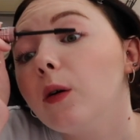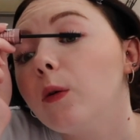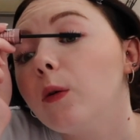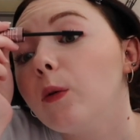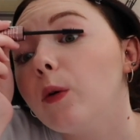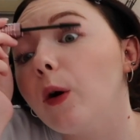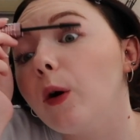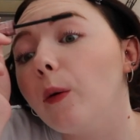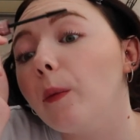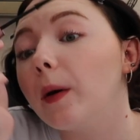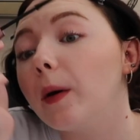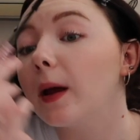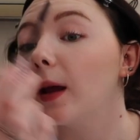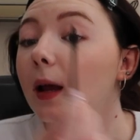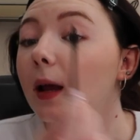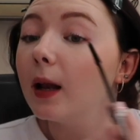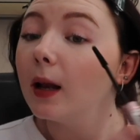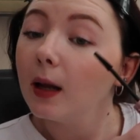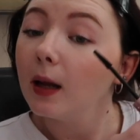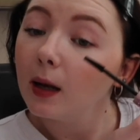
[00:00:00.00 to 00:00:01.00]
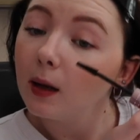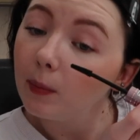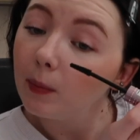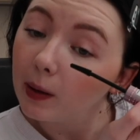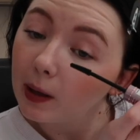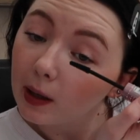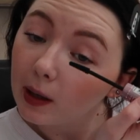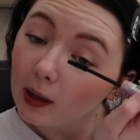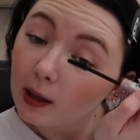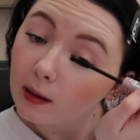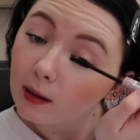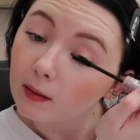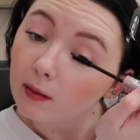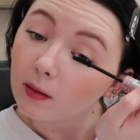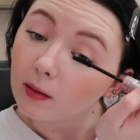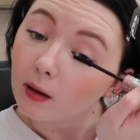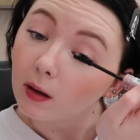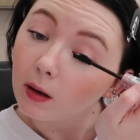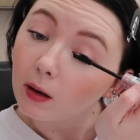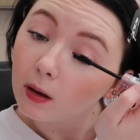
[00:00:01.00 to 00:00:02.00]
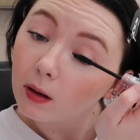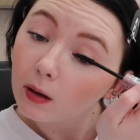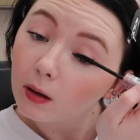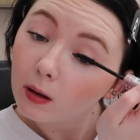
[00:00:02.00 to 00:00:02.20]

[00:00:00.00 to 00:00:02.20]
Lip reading: will be a little bit easier.